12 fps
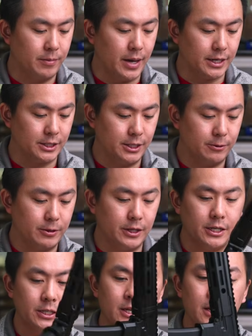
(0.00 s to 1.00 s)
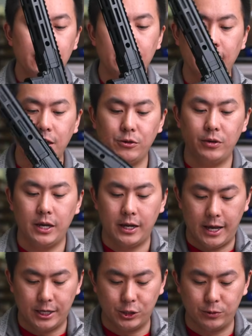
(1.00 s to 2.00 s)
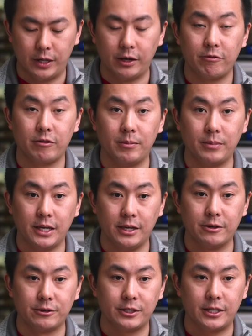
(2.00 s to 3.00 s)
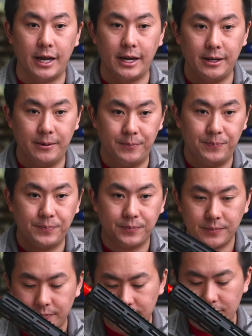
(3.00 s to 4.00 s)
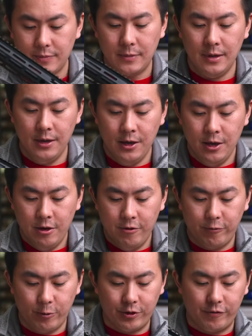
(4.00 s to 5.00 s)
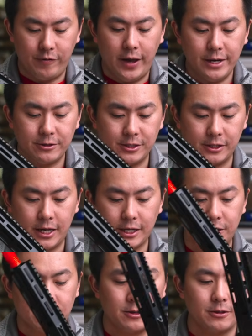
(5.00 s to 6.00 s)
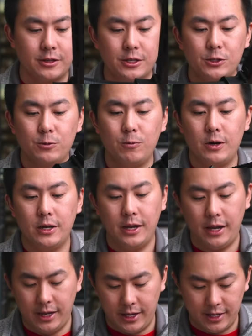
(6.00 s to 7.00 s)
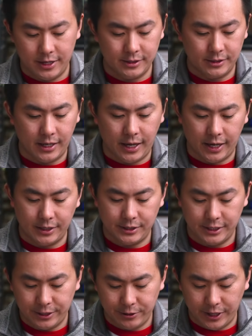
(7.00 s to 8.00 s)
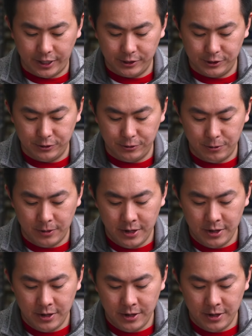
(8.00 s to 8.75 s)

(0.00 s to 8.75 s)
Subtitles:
magazine release that you can actuate from either side. For the fire selector, this one is a standard A2